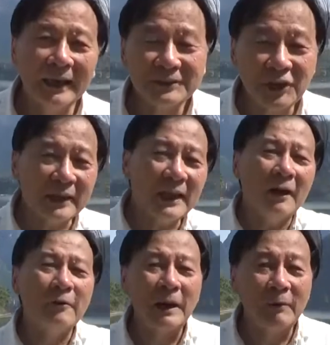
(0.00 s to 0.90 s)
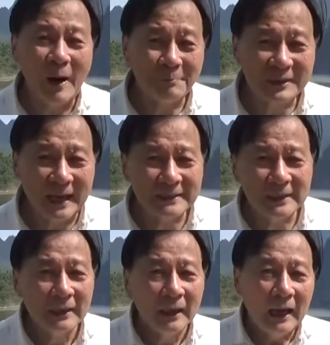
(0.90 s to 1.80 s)
check it out on my
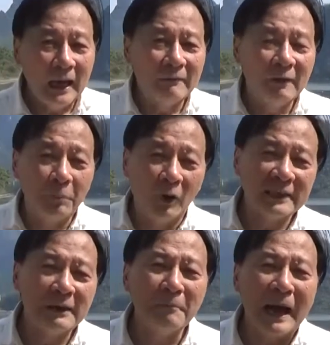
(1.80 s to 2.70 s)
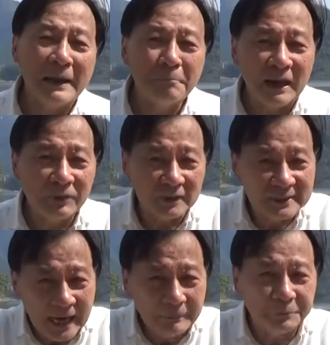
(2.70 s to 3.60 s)
website. I have a body and mind method
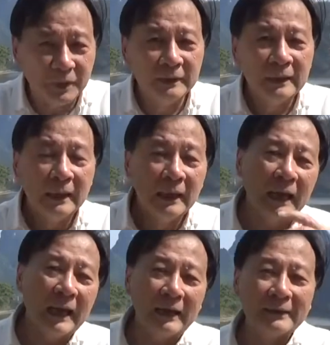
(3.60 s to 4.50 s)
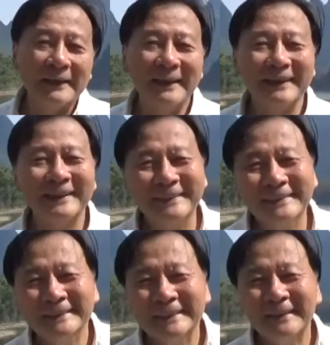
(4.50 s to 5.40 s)
tape.
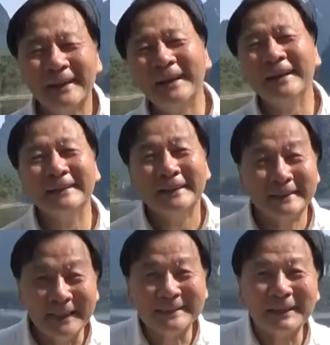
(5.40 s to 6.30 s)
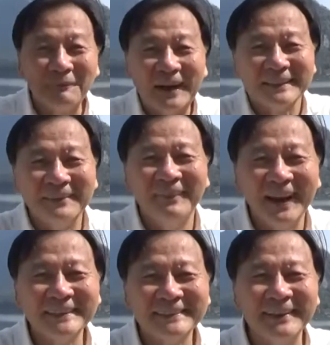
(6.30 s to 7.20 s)
That is a
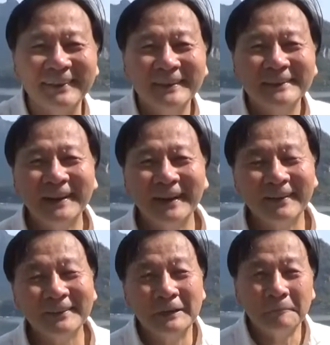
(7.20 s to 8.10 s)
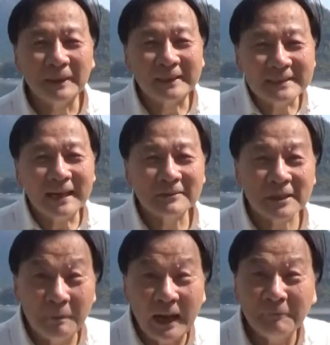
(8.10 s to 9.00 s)
fundamental, but that's
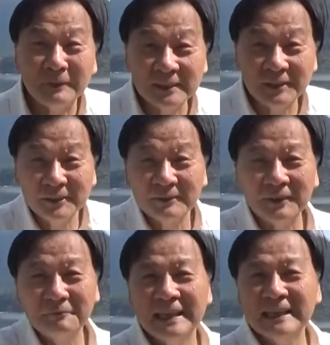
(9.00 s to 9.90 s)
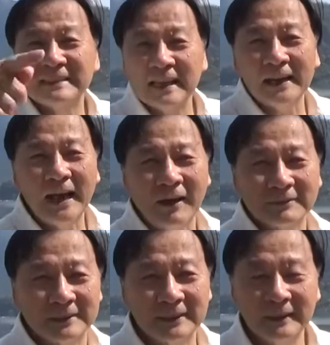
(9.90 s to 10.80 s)
also, but I'm teaching you from inside
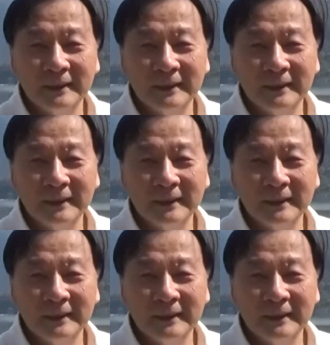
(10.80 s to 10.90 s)
out,